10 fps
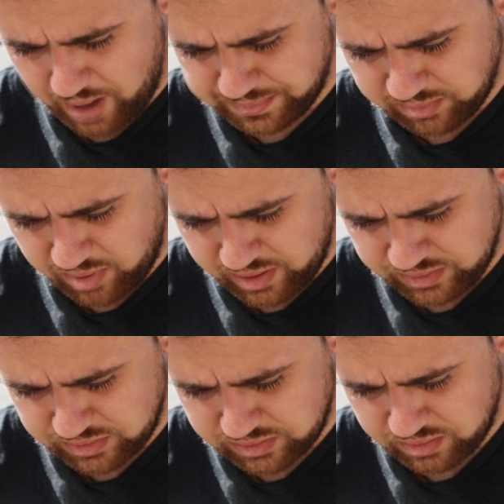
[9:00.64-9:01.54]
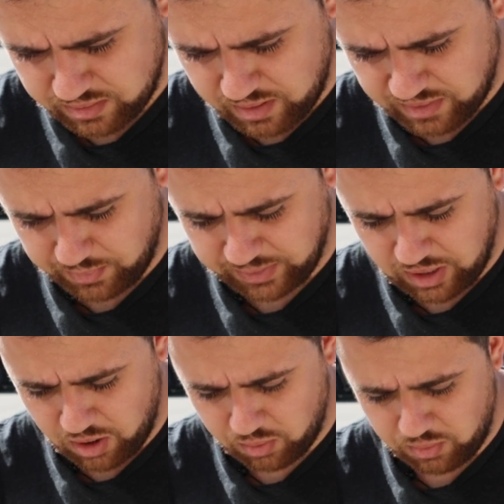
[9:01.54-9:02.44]
optimize and there we
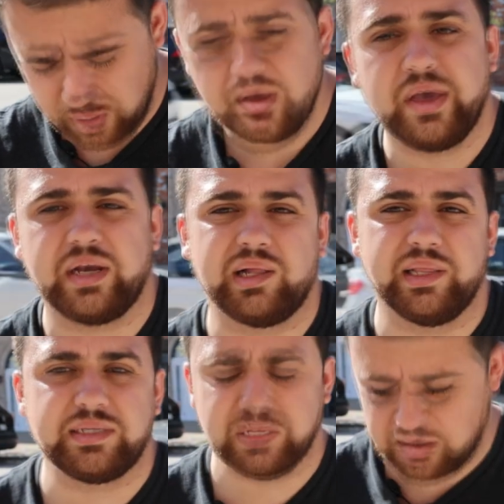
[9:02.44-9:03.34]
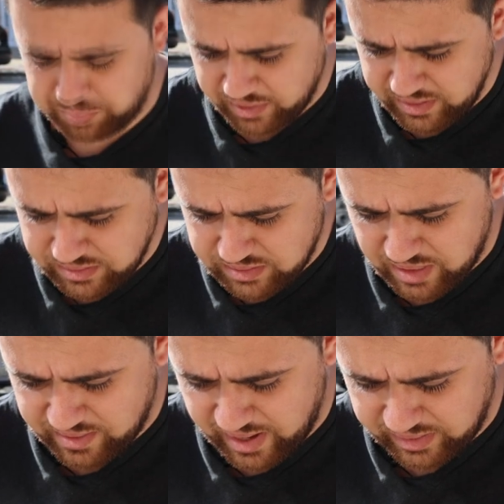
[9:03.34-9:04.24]
go. It clicks into place
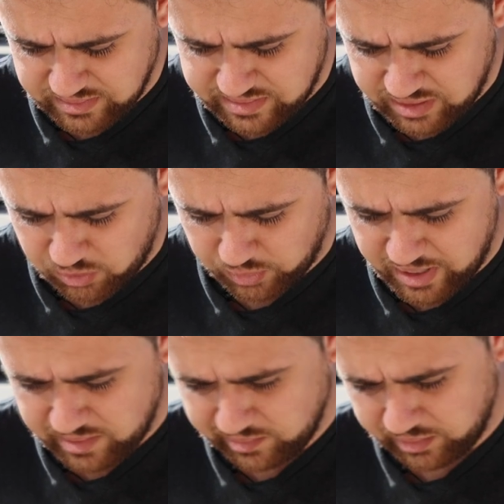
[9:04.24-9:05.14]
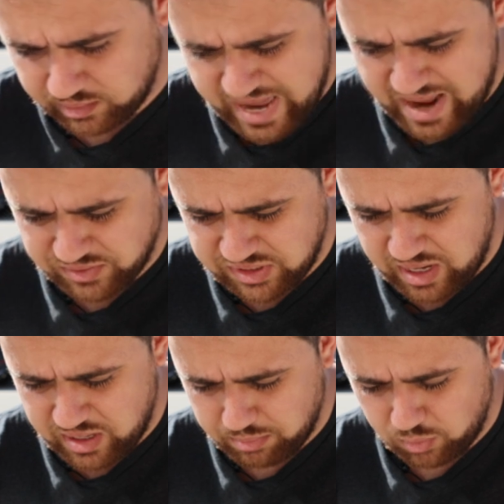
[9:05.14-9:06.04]
and then I can say create link. And now
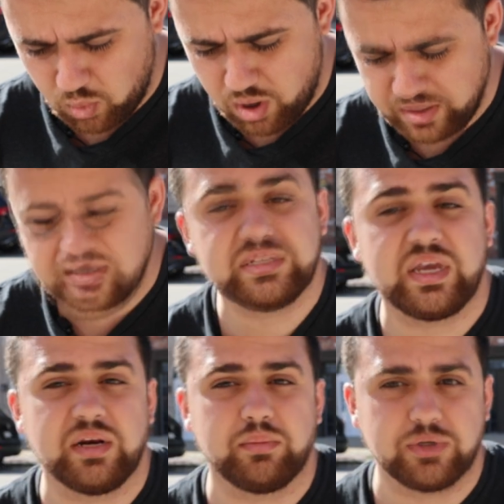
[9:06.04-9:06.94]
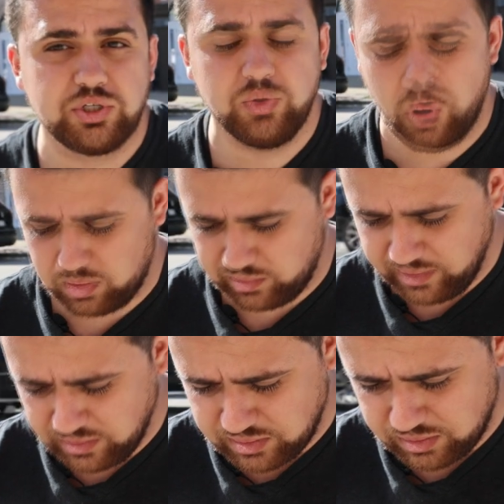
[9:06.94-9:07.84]
scan number one and scan number two are
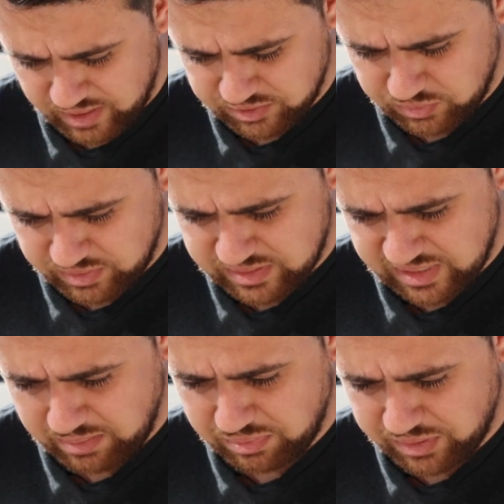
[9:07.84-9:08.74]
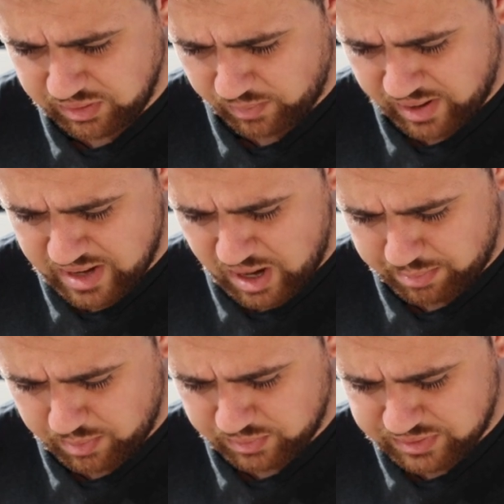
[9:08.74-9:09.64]
linked. I'll do the same thing right now,
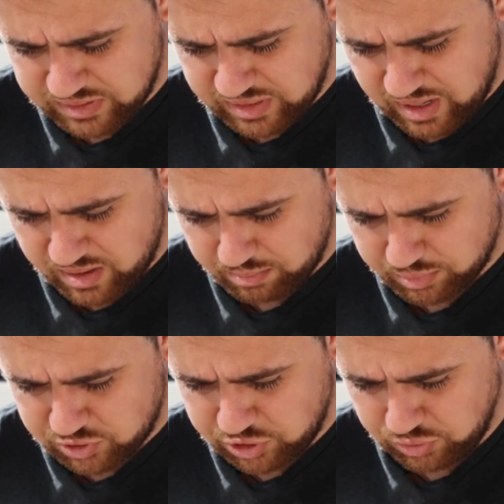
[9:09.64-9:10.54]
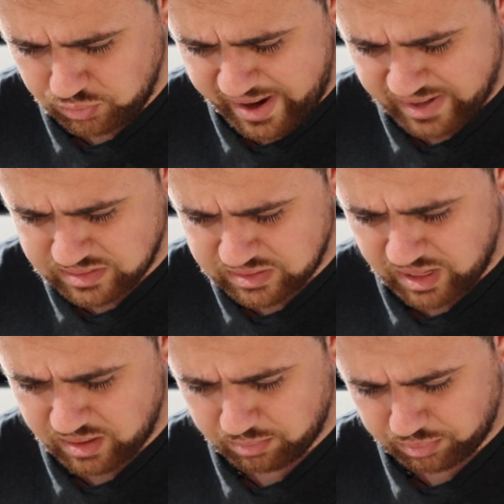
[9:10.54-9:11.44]
but with scan number two and
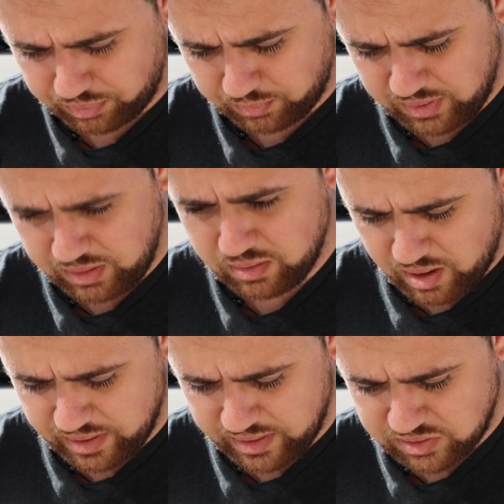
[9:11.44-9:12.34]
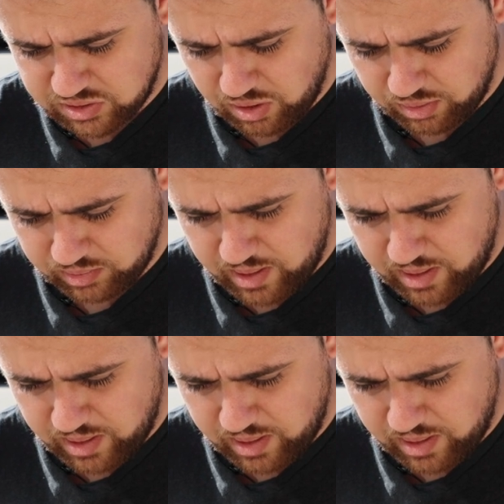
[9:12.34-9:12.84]
scan number three, I'll hit start